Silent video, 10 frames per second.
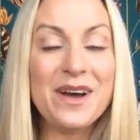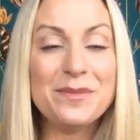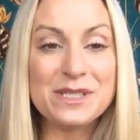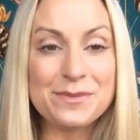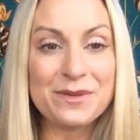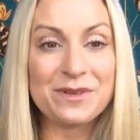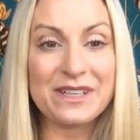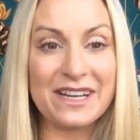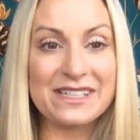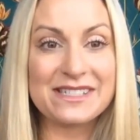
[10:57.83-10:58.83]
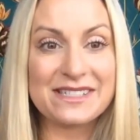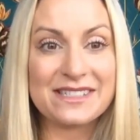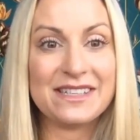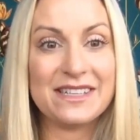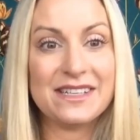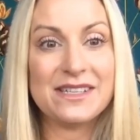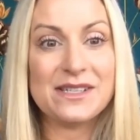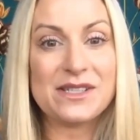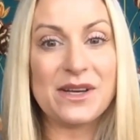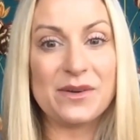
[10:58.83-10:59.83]
it's been really nice.
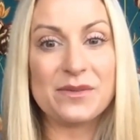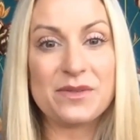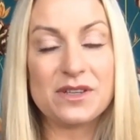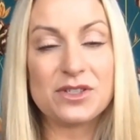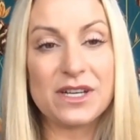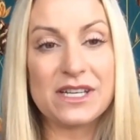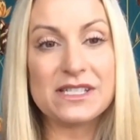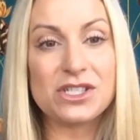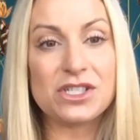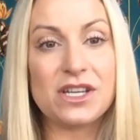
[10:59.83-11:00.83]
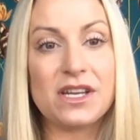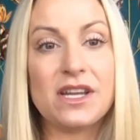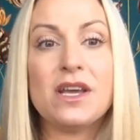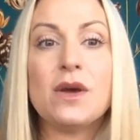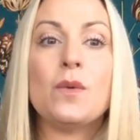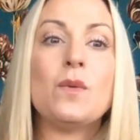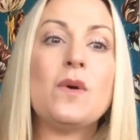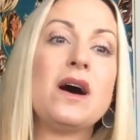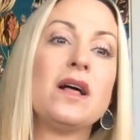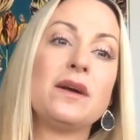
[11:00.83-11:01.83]
So the transition,
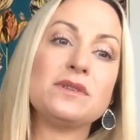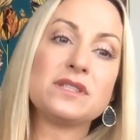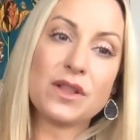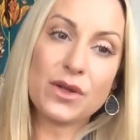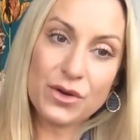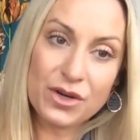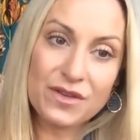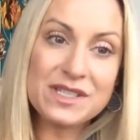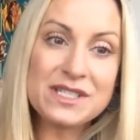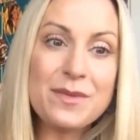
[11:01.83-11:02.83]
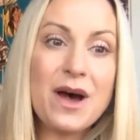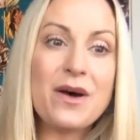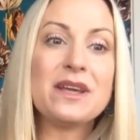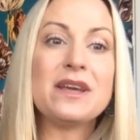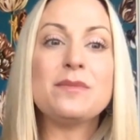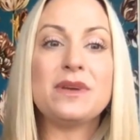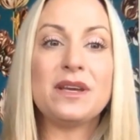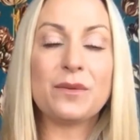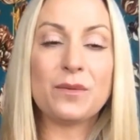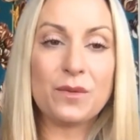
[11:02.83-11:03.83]
while I was a little nervous about it and
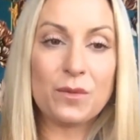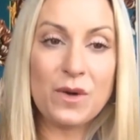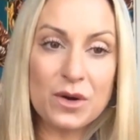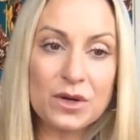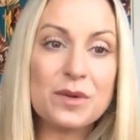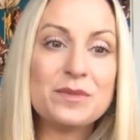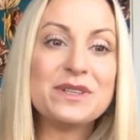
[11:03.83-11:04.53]
being welcomed